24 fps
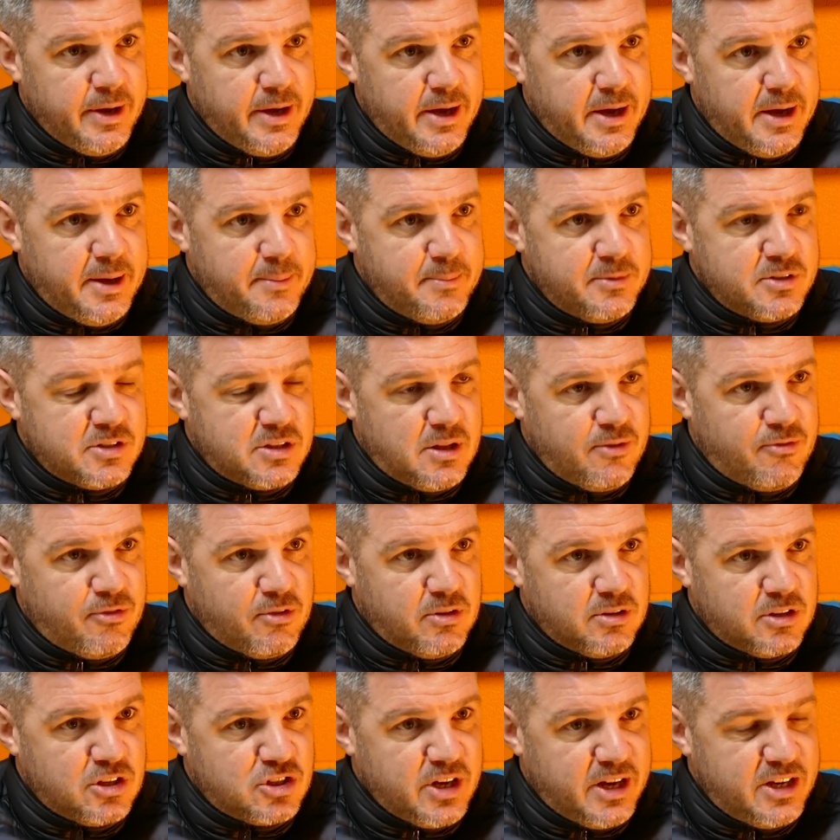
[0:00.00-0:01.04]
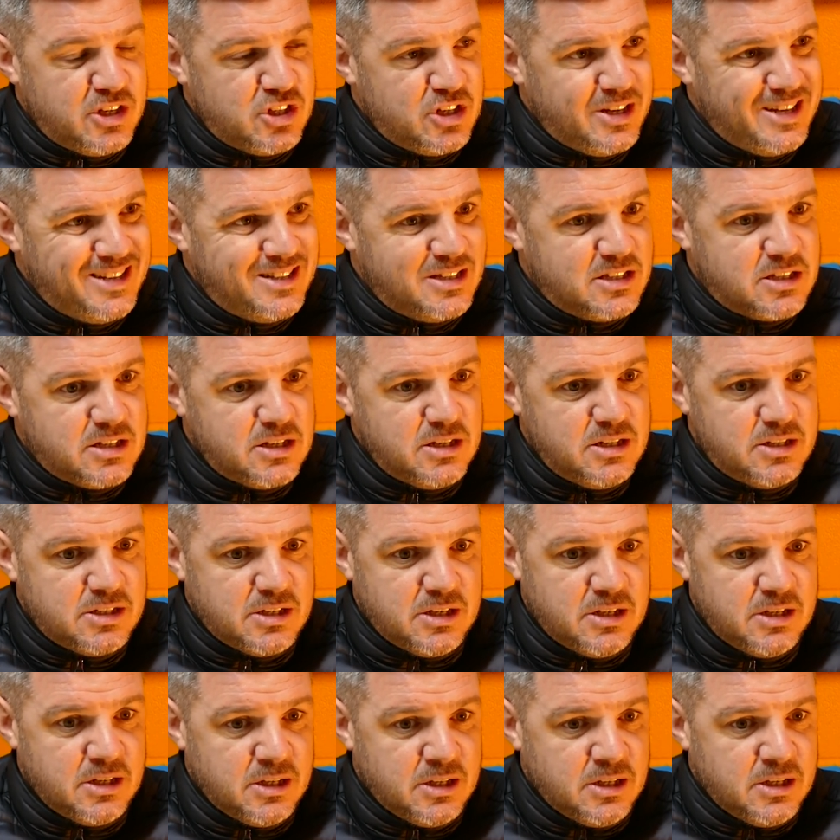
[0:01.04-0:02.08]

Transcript: It's difficult to change it in season,